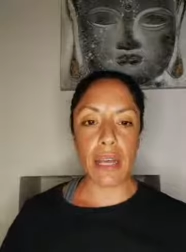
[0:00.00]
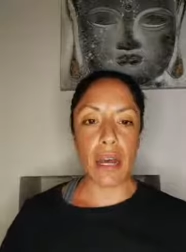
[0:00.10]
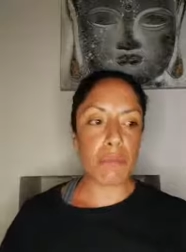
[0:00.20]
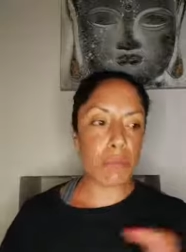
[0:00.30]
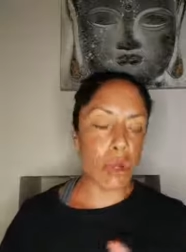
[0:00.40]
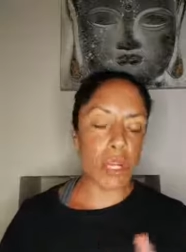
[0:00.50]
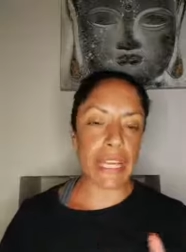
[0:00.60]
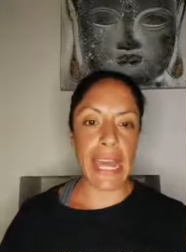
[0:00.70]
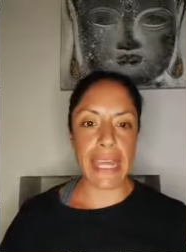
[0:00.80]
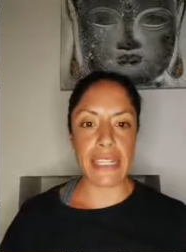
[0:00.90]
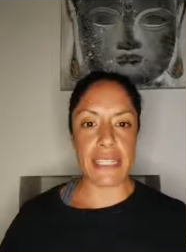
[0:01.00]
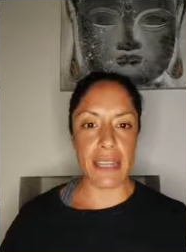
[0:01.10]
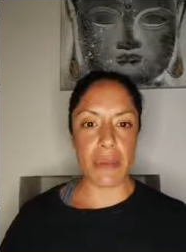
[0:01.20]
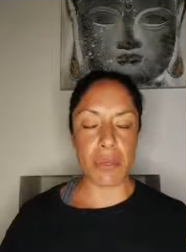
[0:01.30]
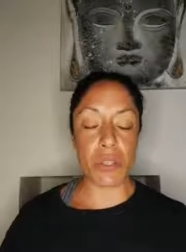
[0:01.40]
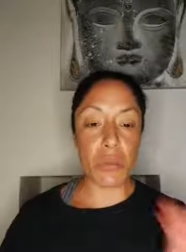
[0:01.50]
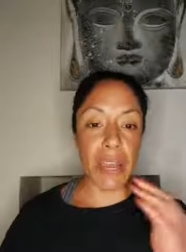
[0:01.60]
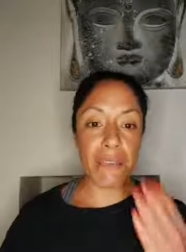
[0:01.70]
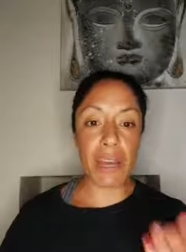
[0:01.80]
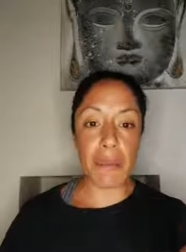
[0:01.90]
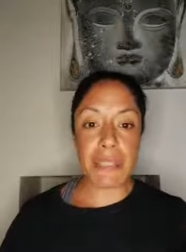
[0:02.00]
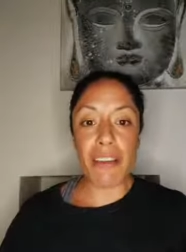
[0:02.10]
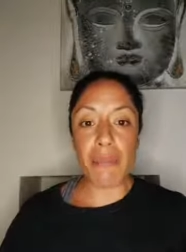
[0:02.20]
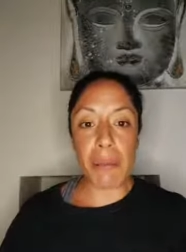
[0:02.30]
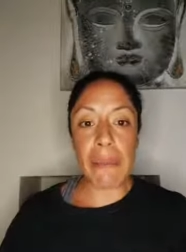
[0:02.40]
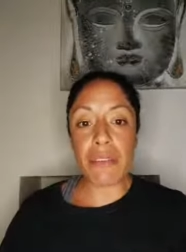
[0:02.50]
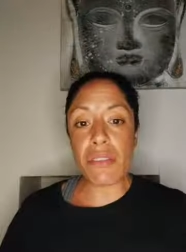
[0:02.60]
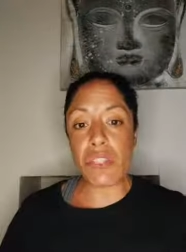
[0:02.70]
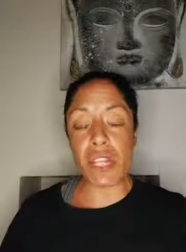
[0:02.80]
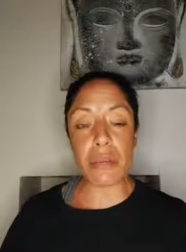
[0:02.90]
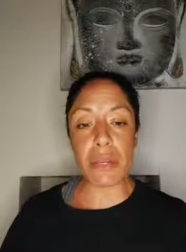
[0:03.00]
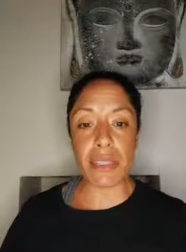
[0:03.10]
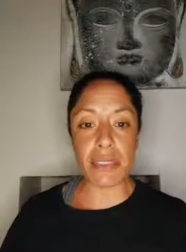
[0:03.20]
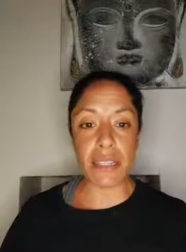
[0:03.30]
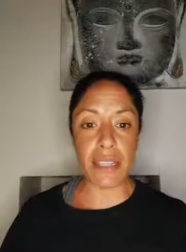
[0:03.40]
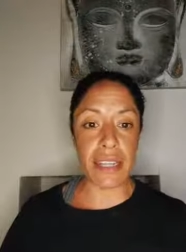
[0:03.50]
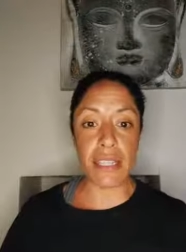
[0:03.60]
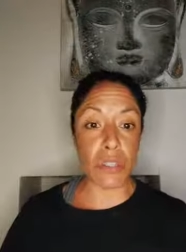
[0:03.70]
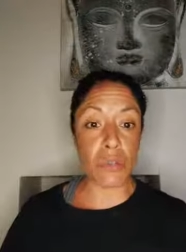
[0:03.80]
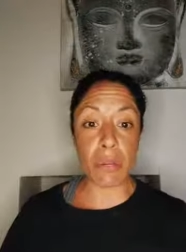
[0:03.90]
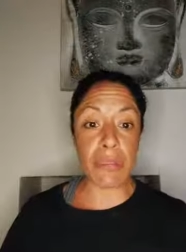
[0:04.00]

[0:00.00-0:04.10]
I'm not going to edit it because whatever comes out of my mouth is genuine, and that's the truth.